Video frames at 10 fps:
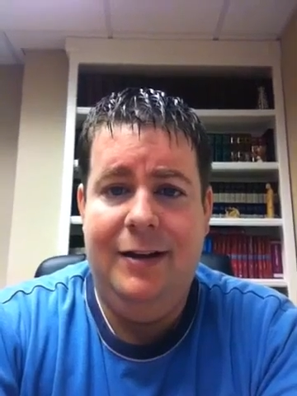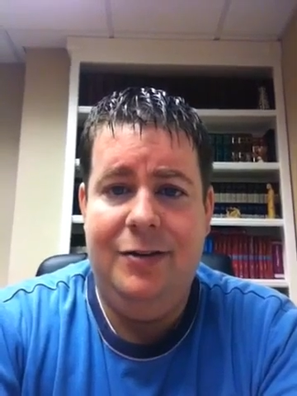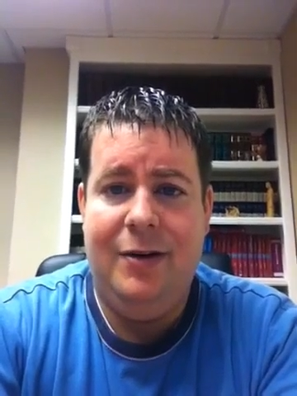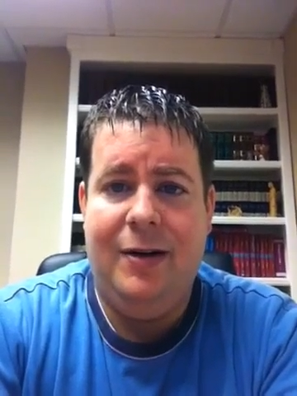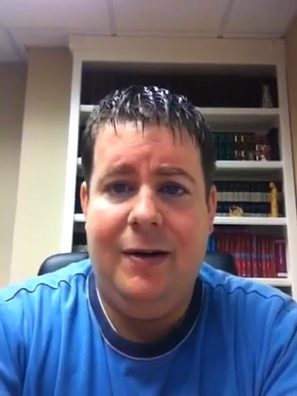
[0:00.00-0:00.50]

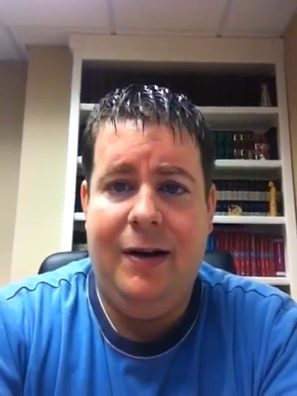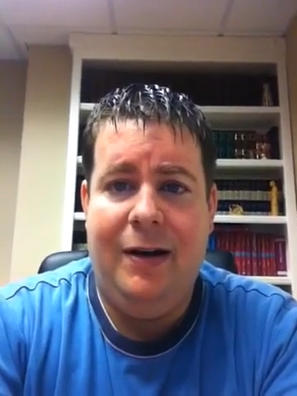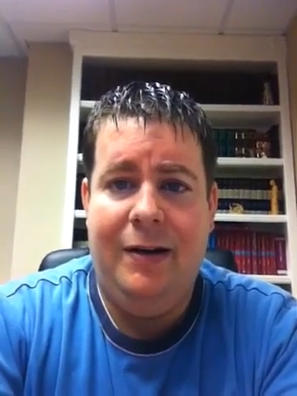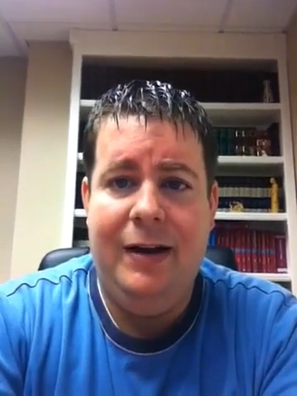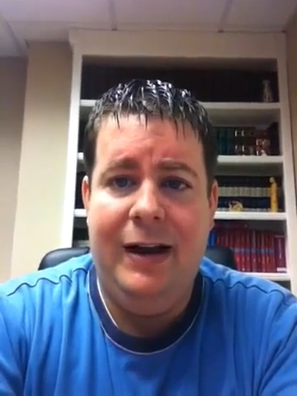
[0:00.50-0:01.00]

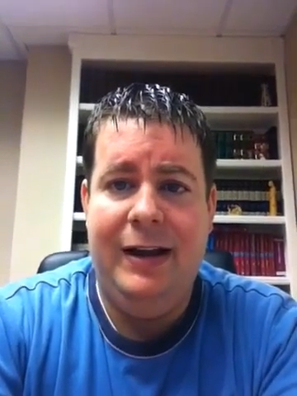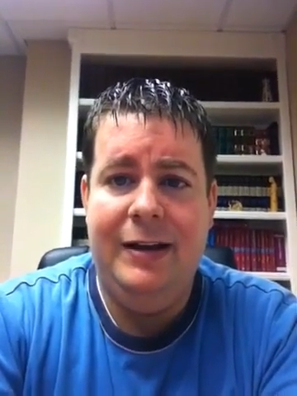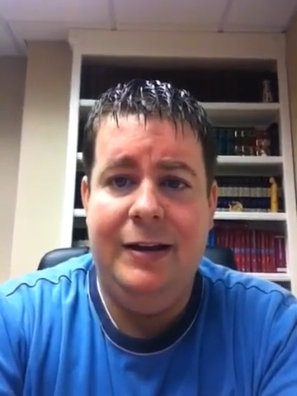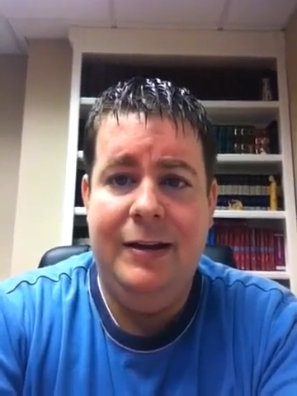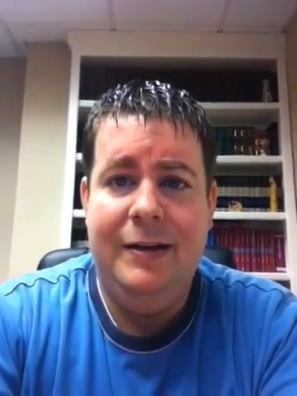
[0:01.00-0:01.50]
So
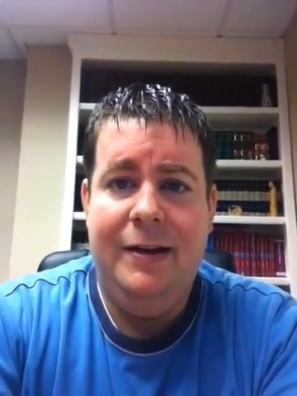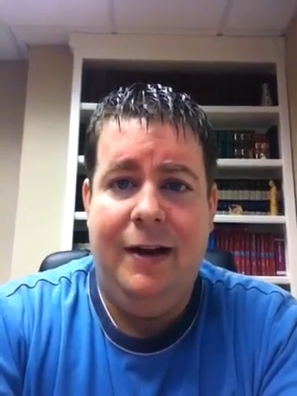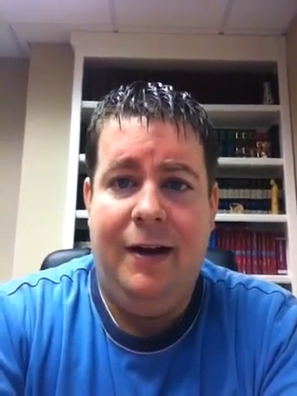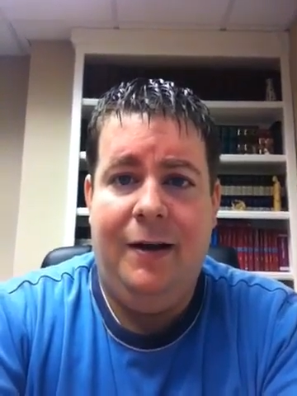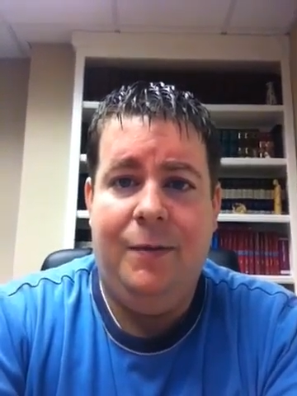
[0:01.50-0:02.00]

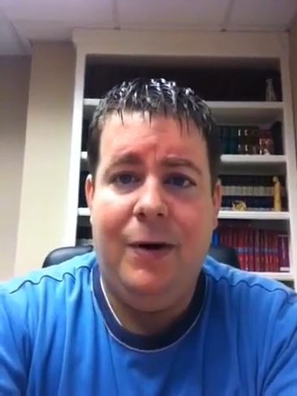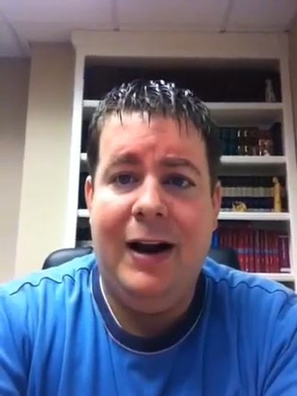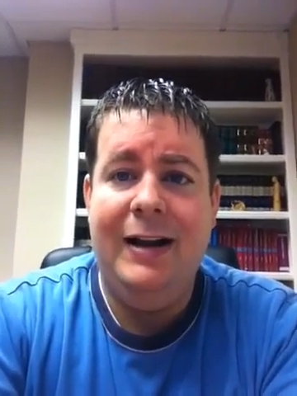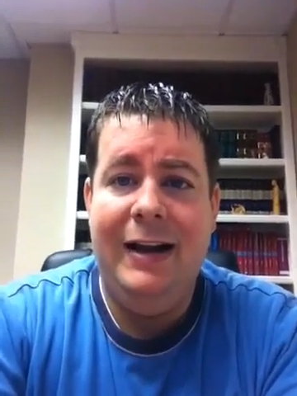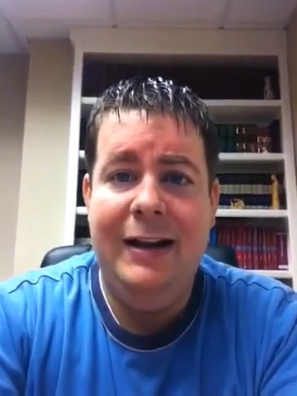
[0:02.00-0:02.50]
what
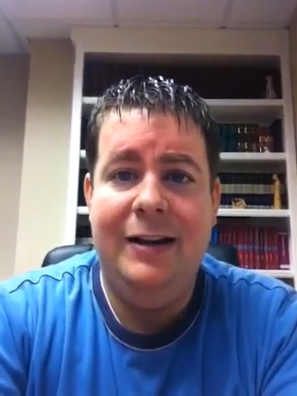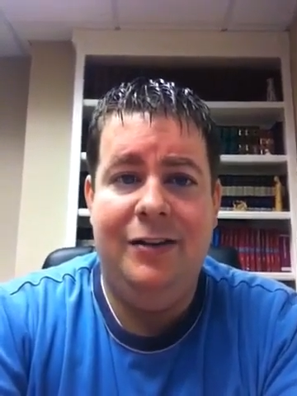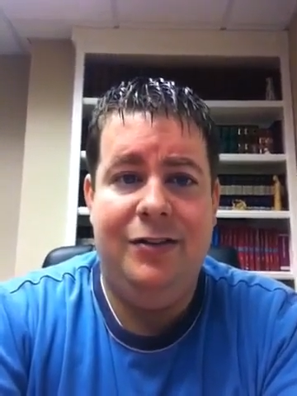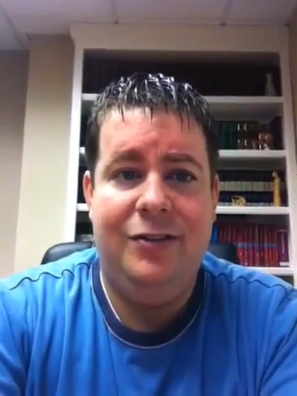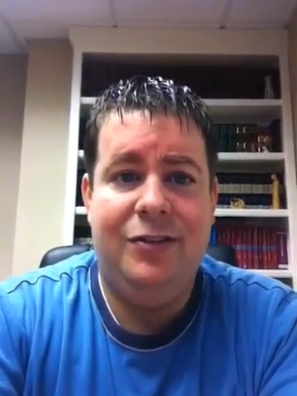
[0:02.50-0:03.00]
I need
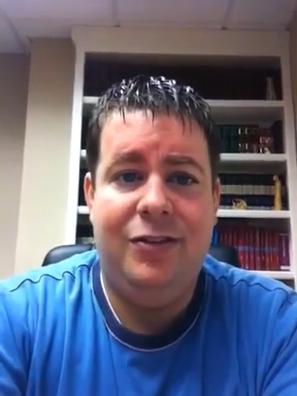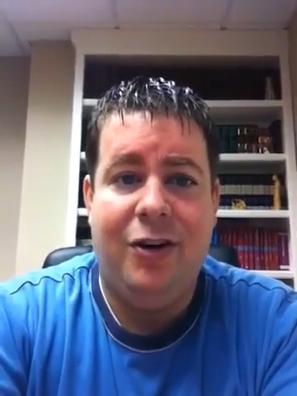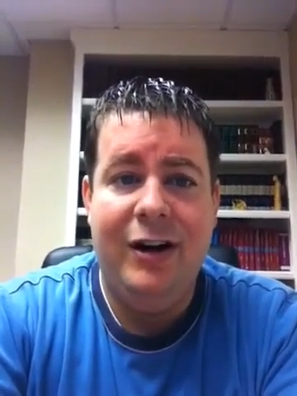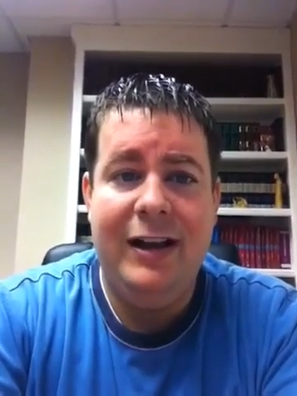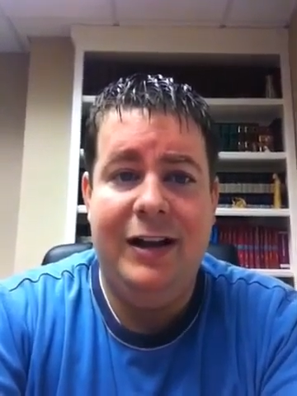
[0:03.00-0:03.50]
is,
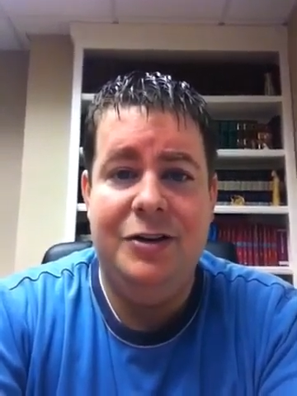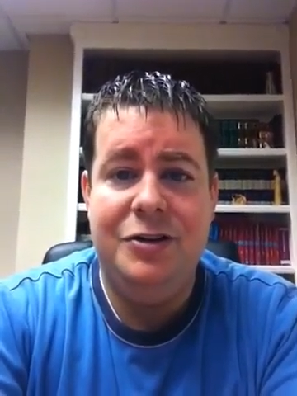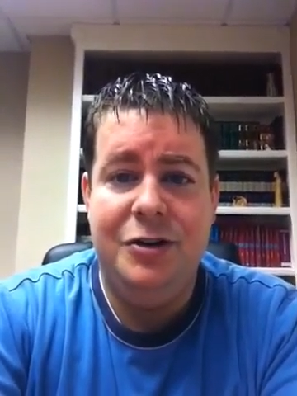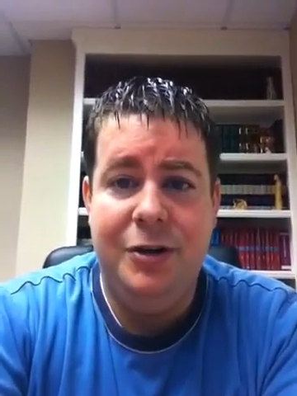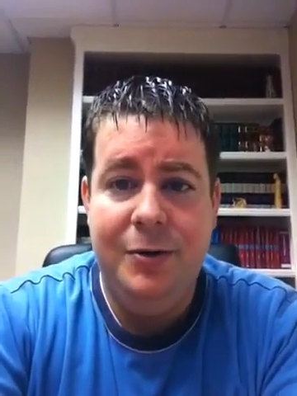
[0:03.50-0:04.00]
starting in
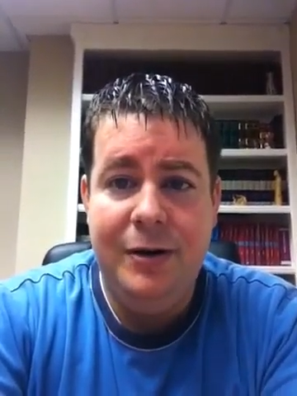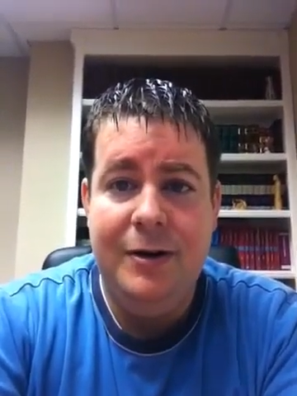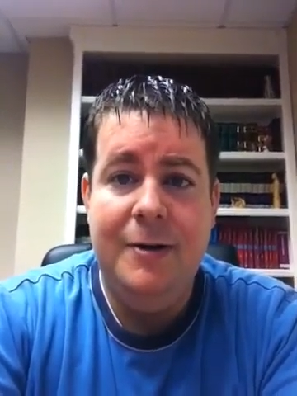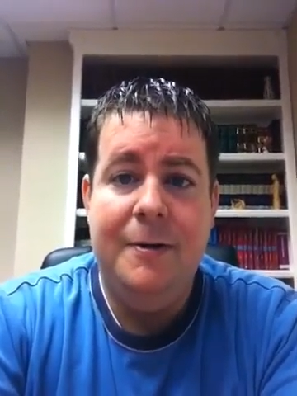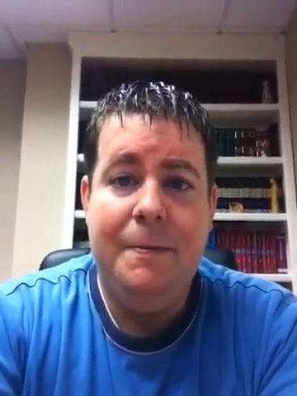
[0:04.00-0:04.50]
June,